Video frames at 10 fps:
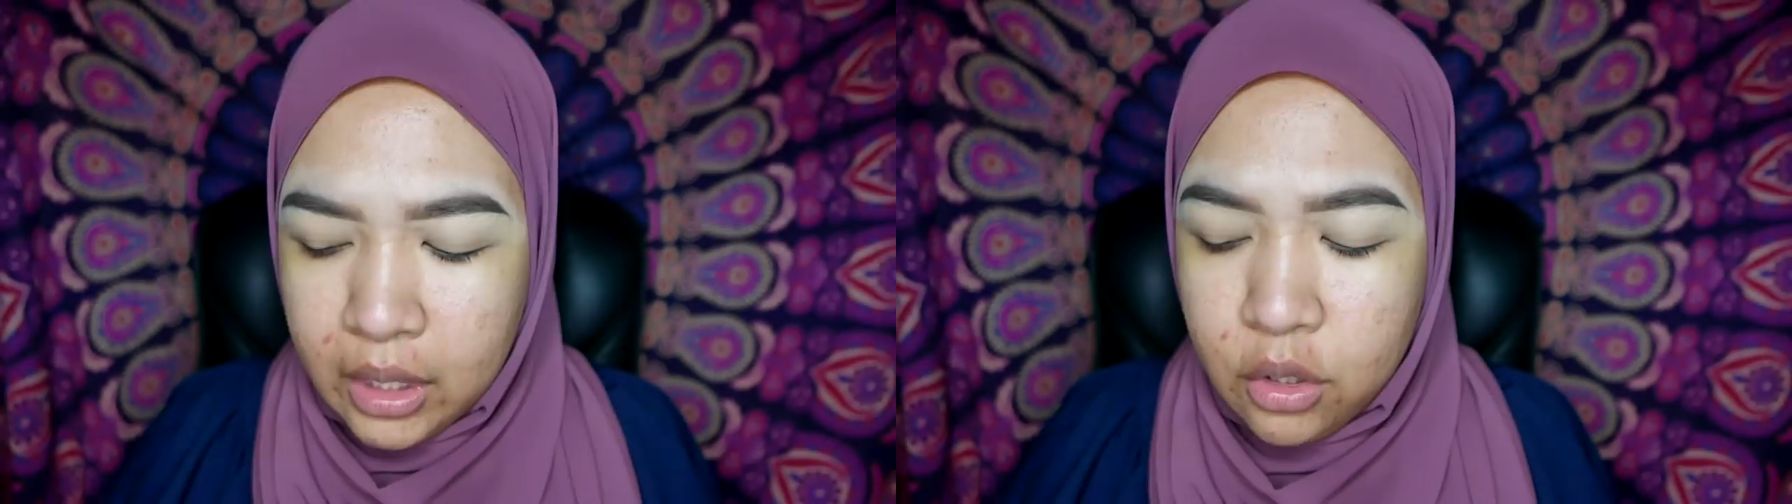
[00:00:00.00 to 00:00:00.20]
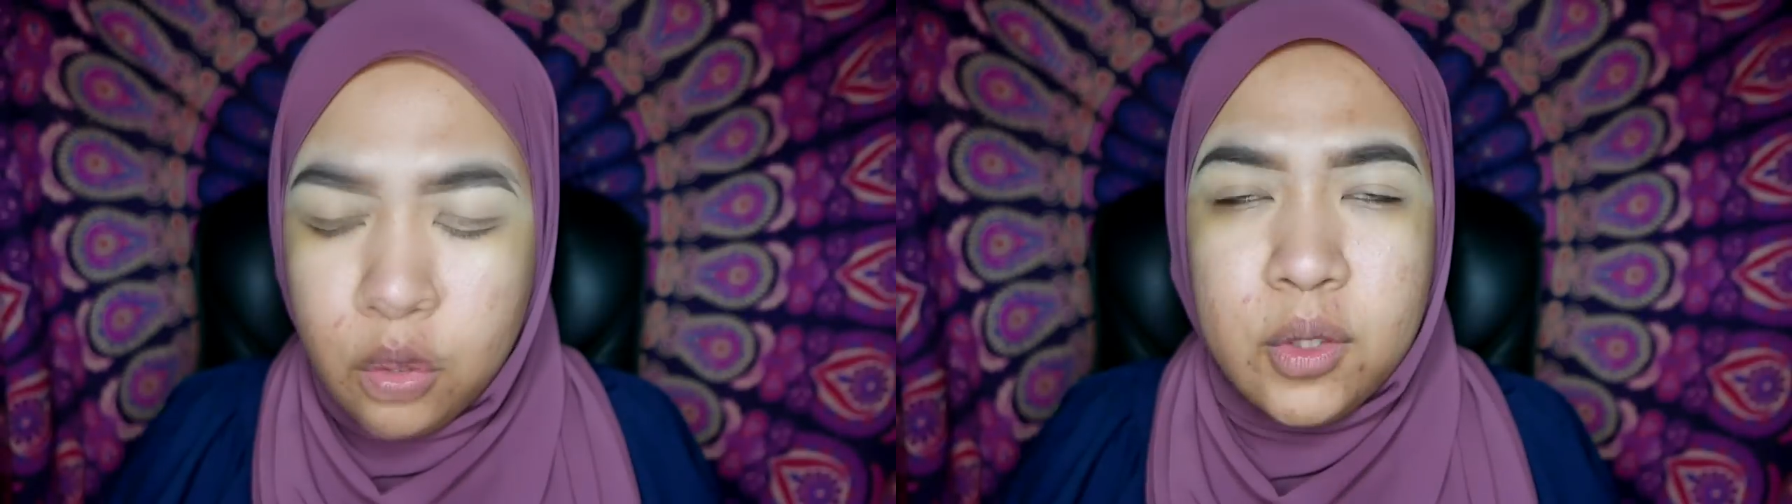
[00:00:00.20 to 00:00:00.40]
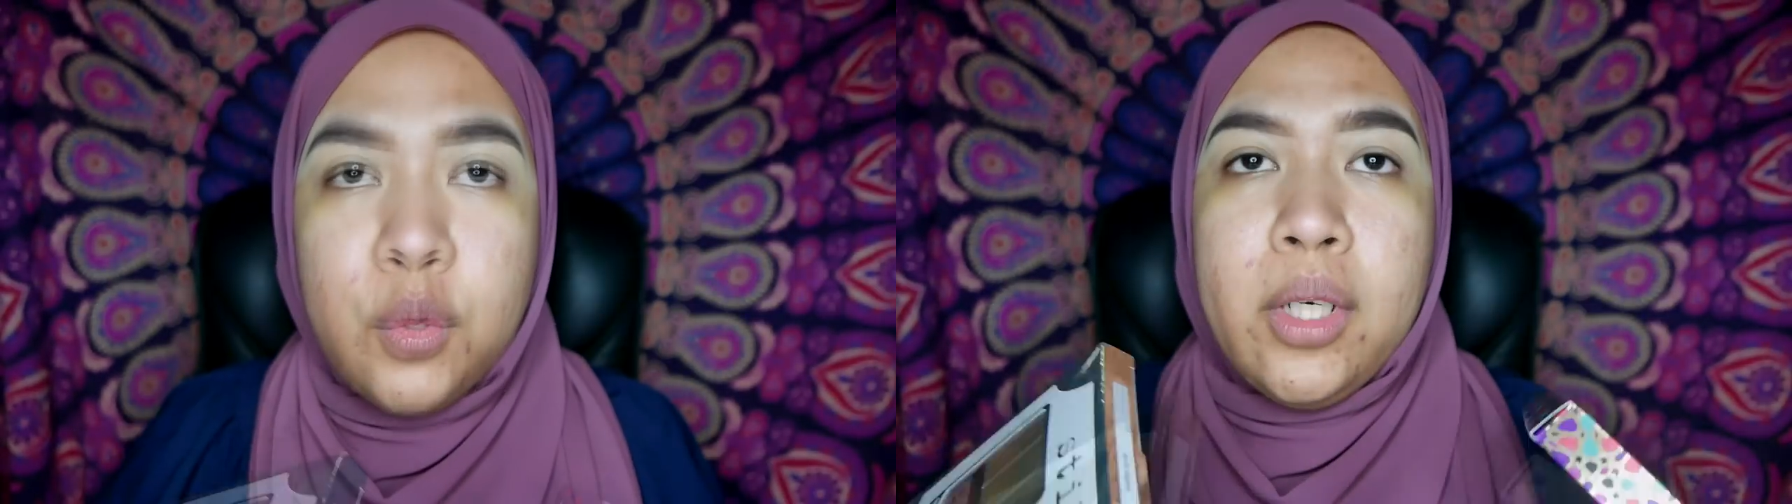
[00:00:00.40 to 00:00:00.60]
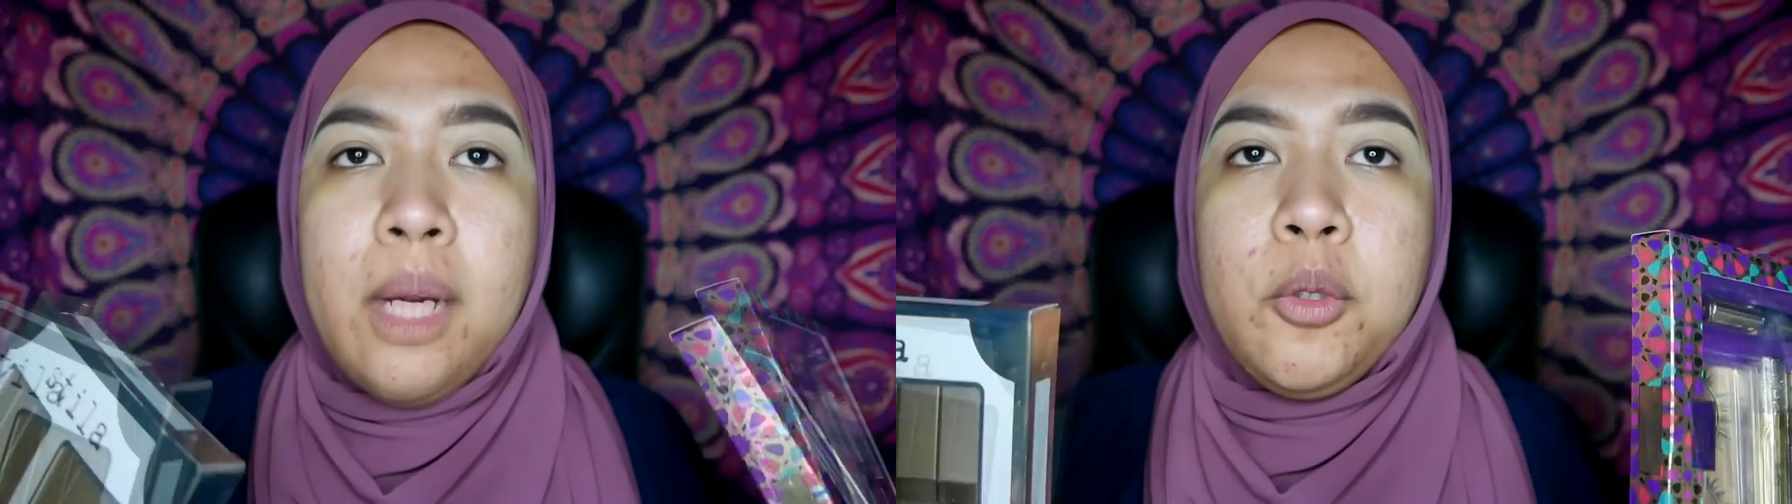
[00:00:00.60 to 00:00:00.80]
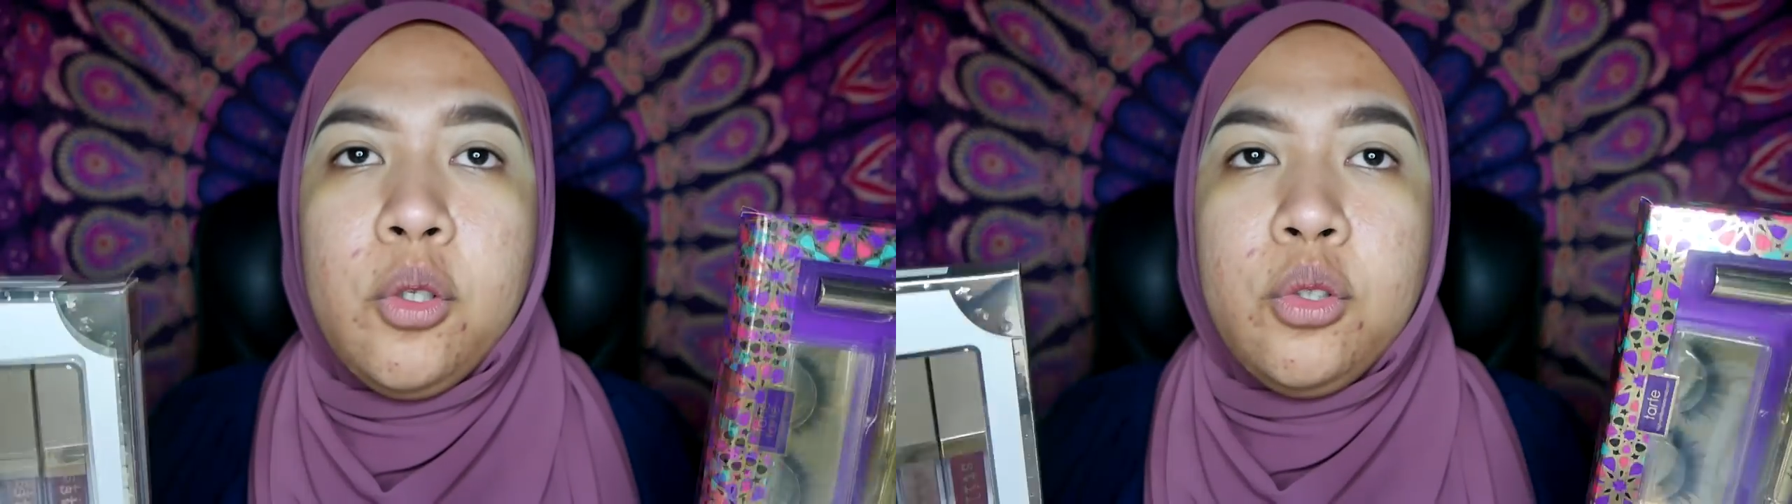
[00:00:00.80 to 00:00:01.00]
I don't know which one
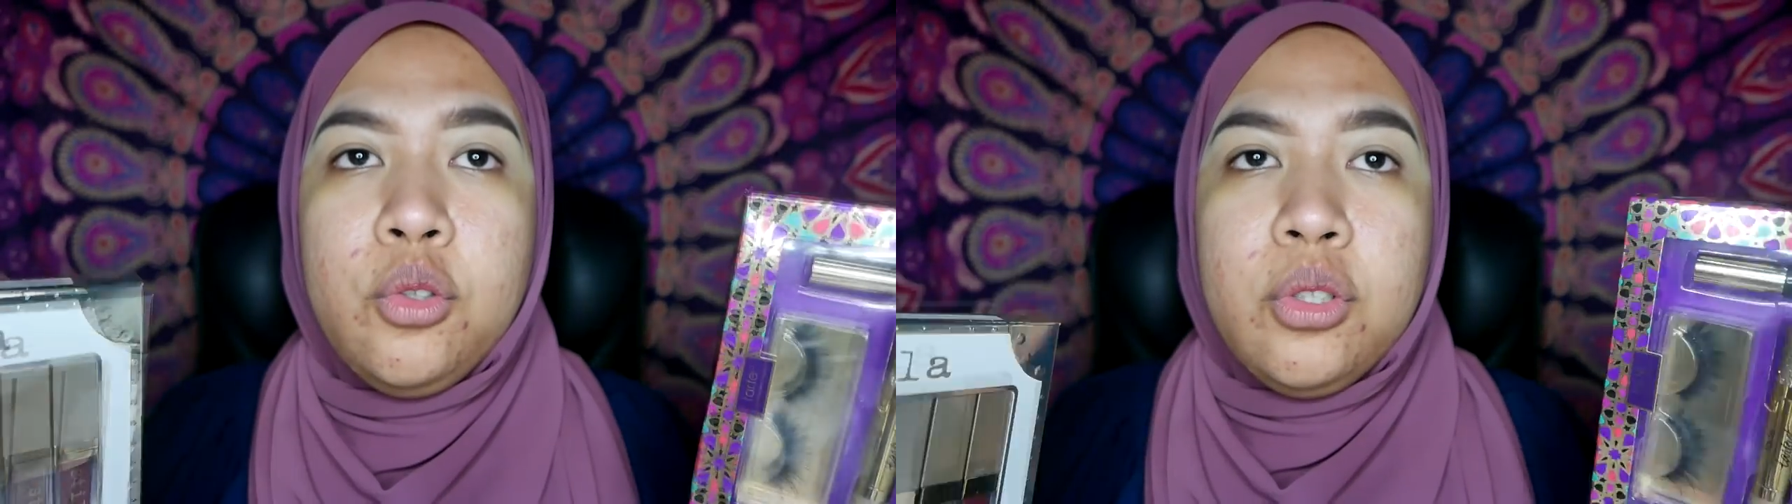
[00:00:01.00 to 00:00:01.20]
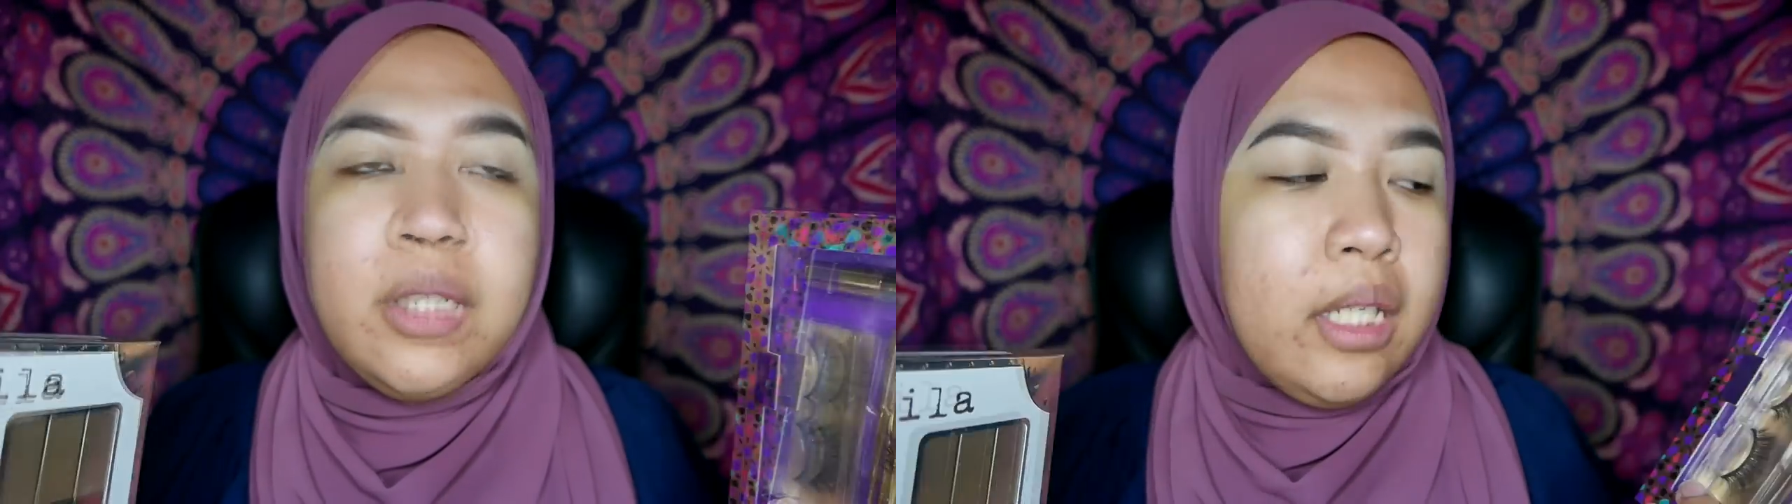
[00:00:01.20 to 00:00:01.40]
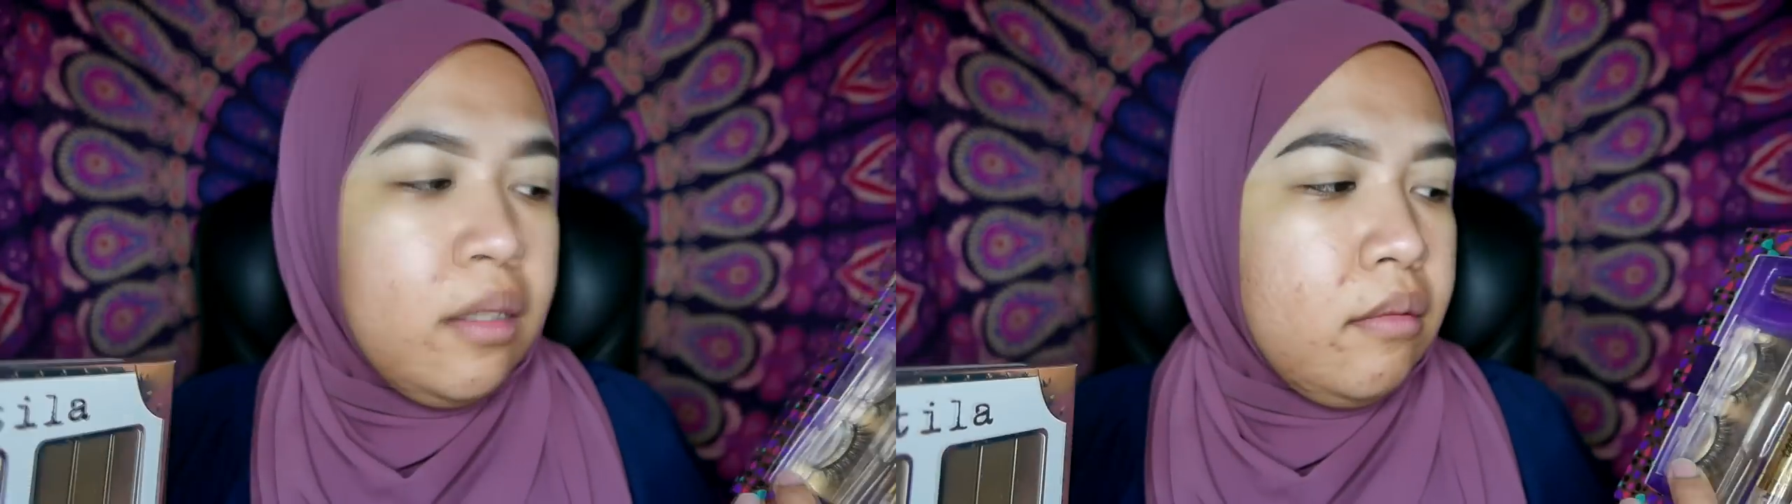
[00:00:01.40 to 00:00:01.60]
I'm going to use yet.